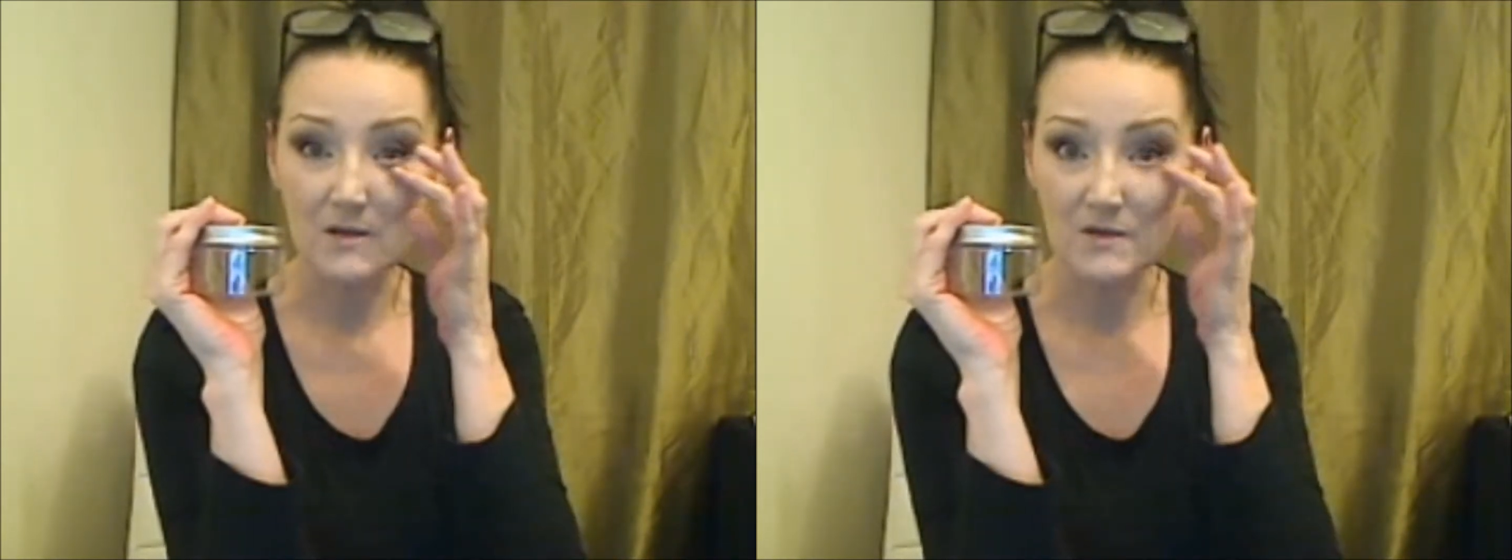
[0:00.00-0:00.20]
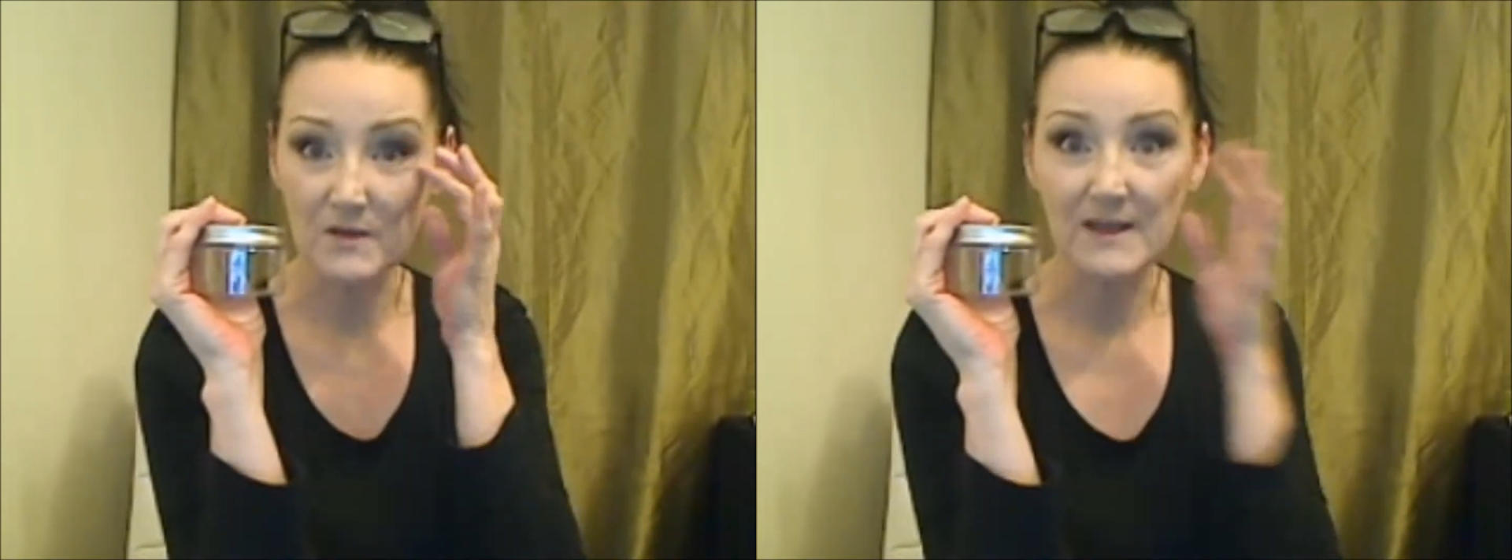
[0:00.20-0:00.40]

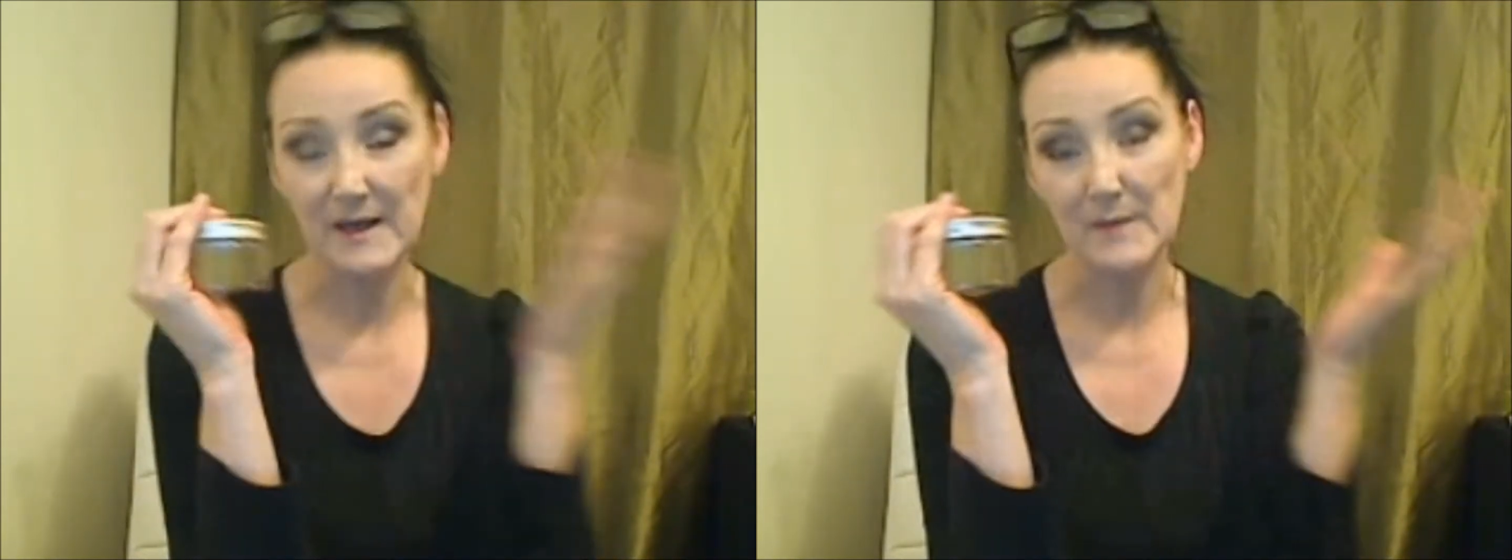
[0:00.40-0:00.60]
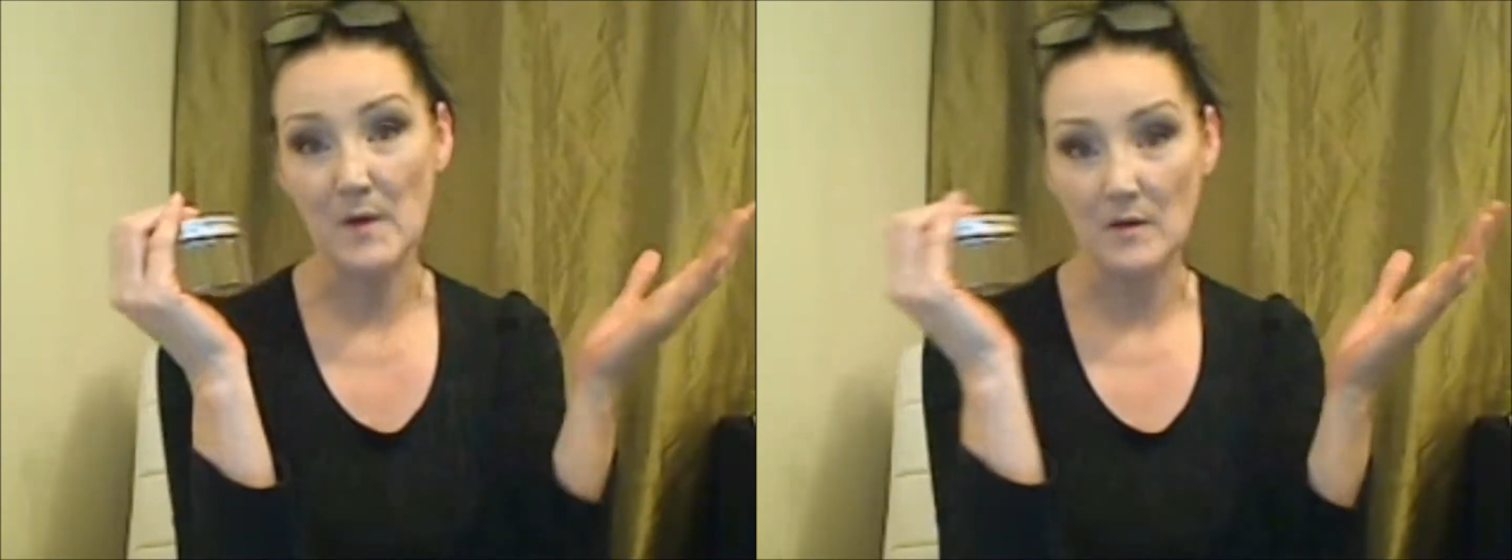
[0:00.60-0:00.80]
so the
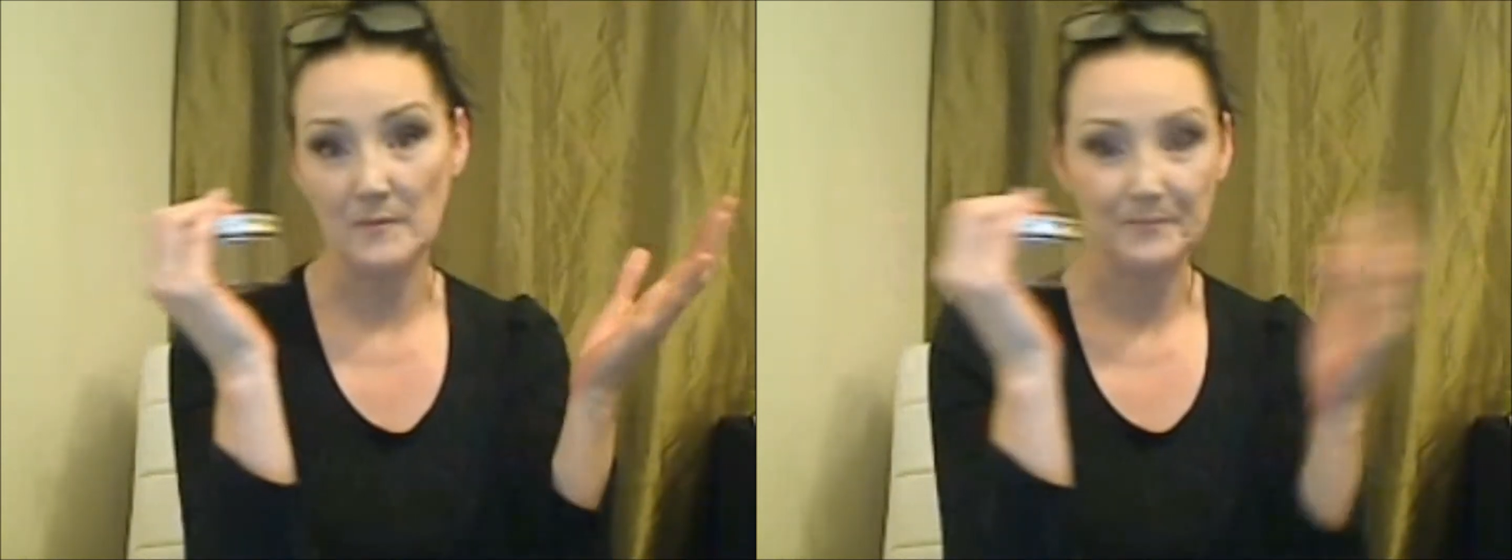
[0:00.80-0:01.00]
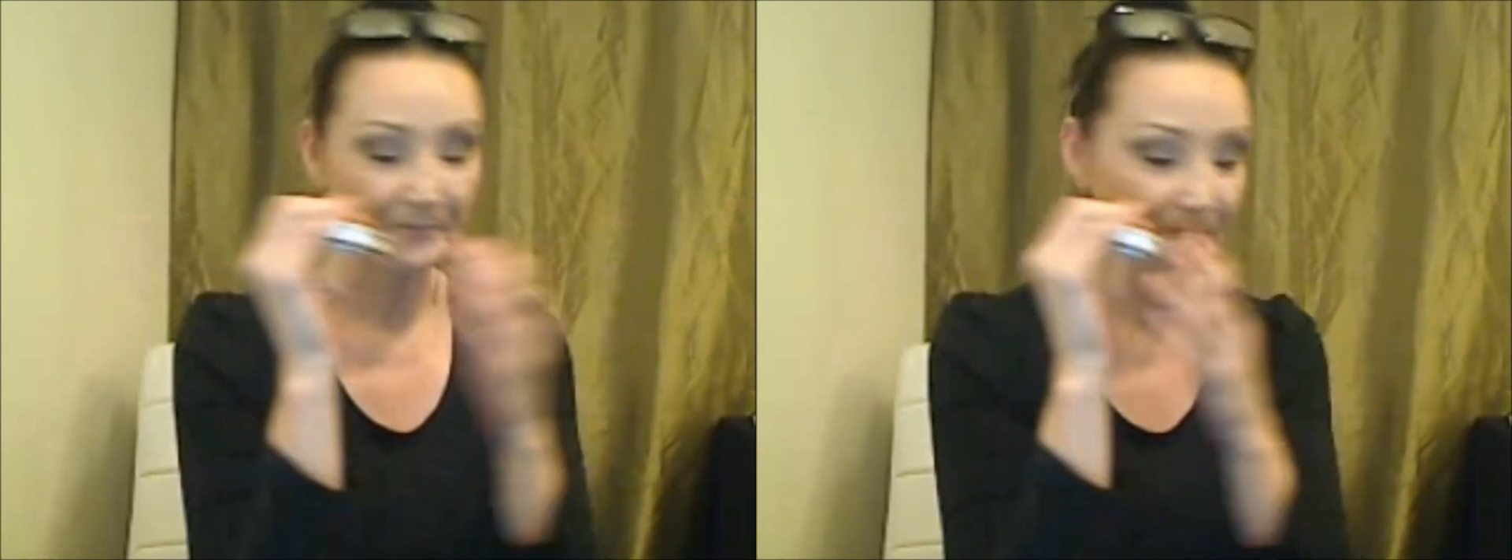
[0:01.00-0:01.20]
glitter bar.
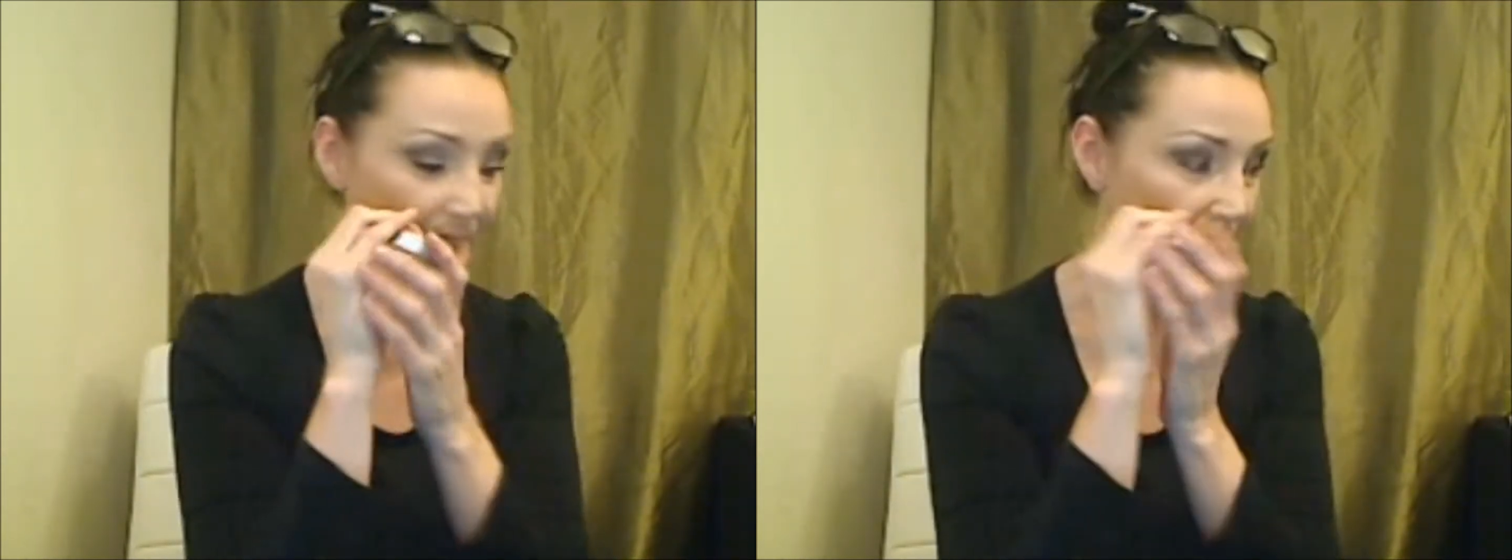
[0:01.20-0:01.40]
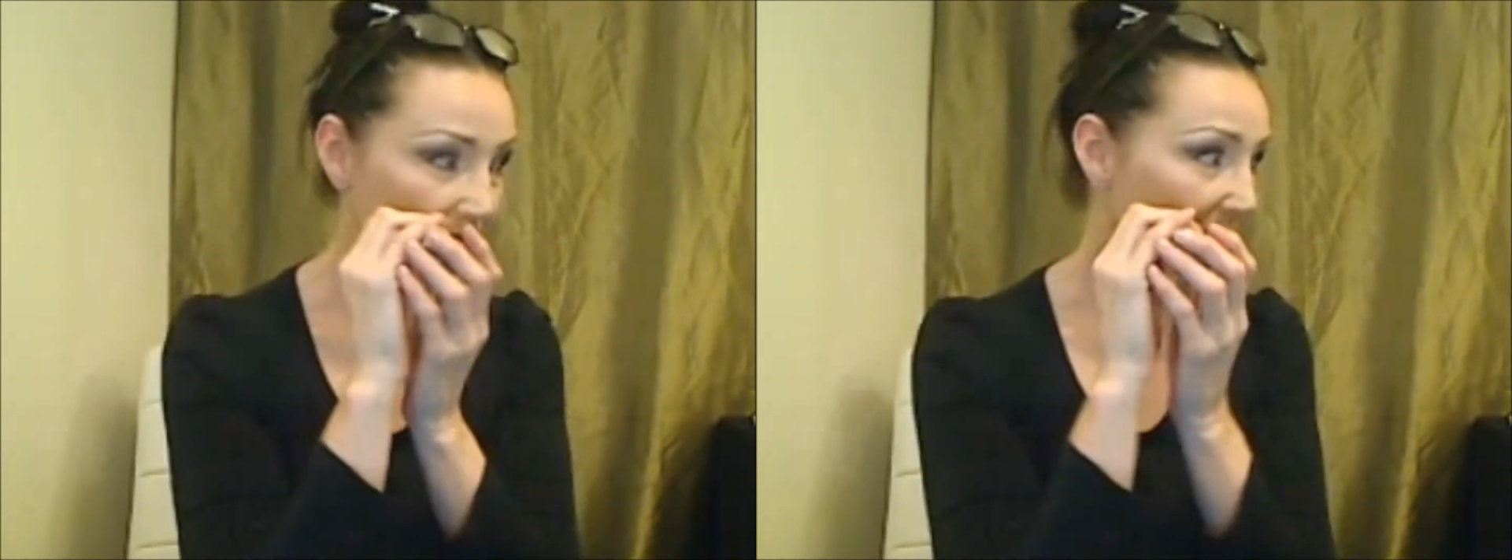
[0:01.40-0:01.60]

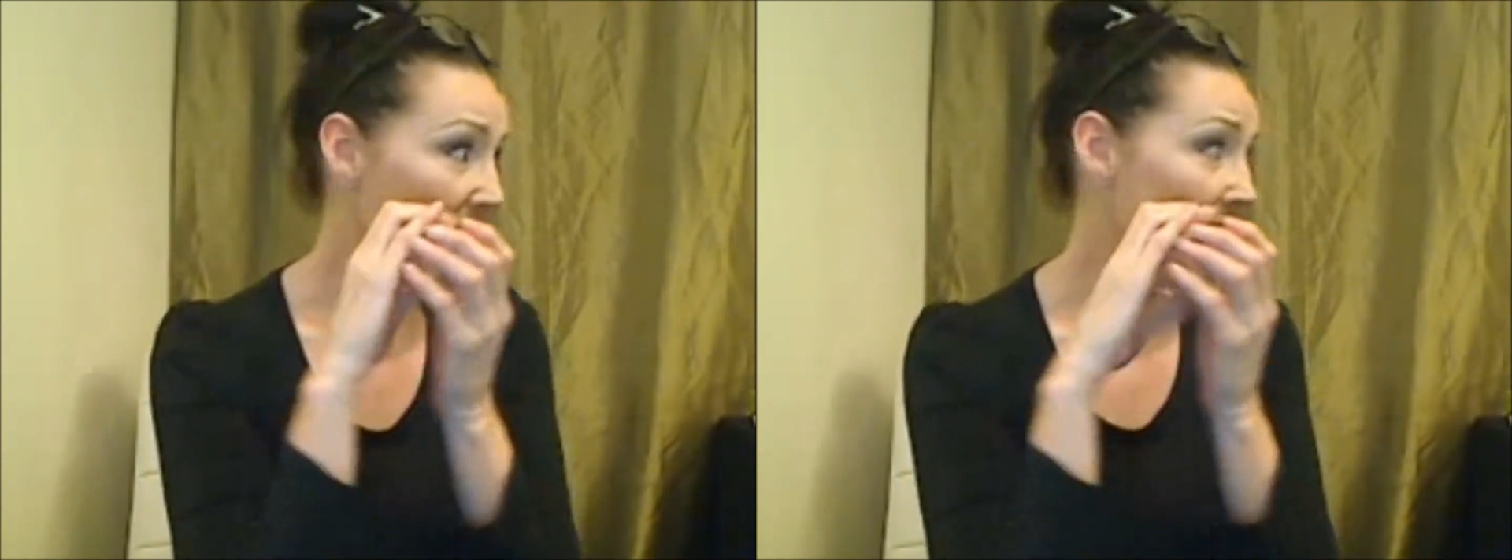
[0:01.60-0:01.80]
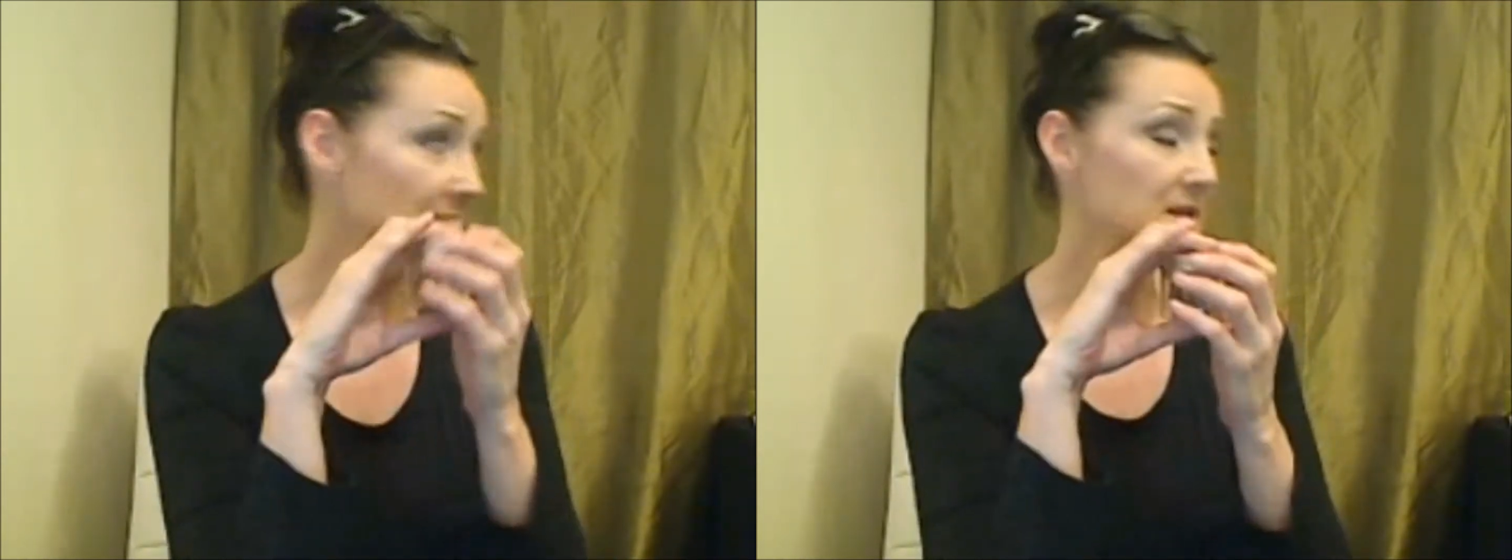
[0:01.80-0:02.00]

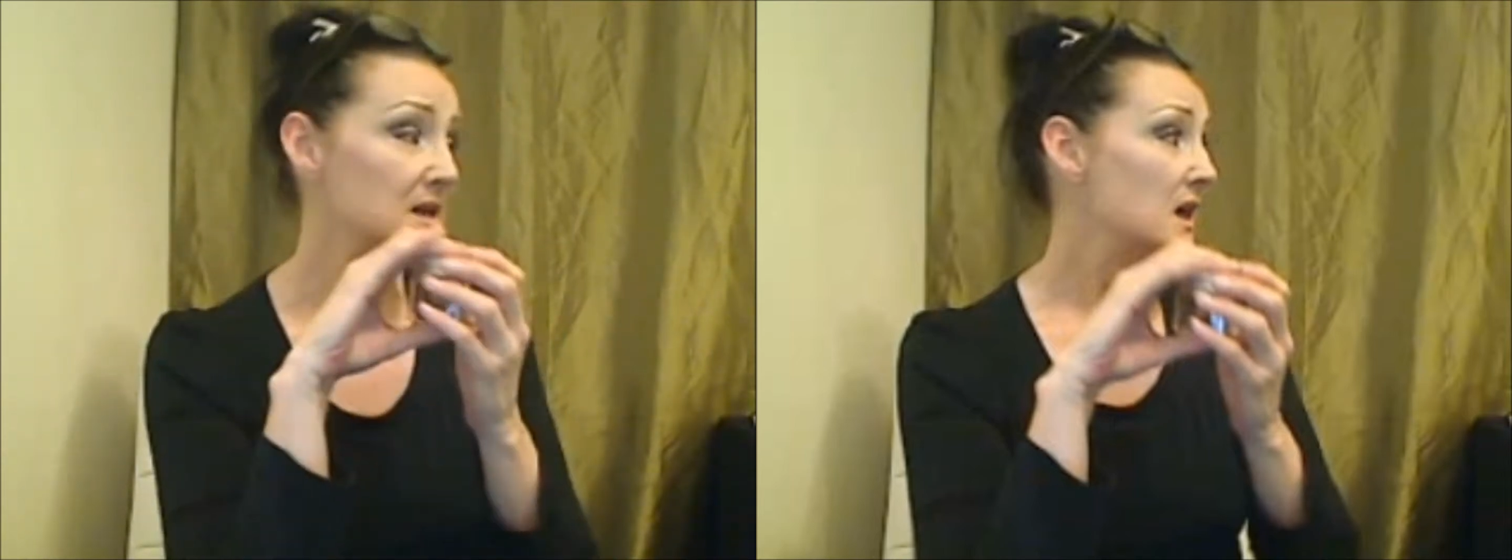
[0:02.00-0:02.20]
And